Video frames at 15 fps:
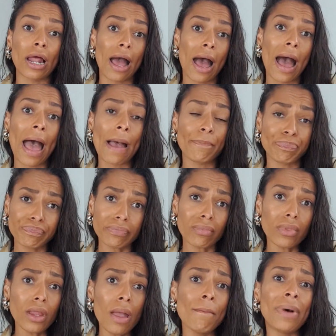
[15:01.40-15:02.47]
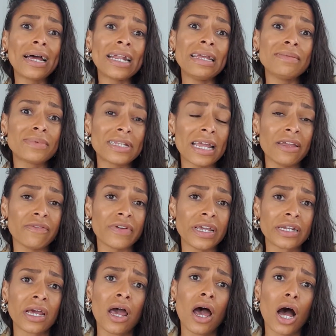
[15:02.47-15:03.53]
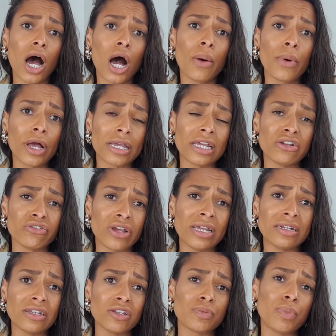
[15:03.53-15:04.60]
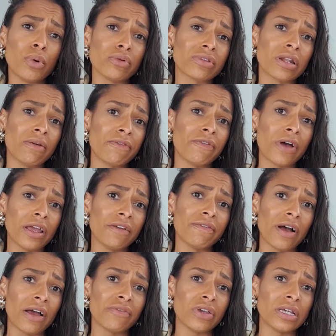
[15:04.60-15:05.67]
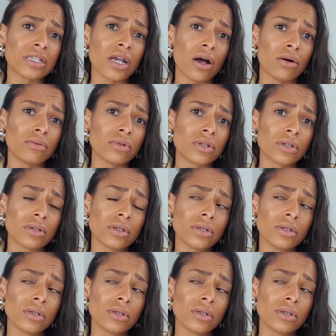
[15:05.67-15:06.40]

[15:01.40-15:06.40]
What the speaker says: like, hi, my name's David, I work in JD Sports and I'm 35 years old.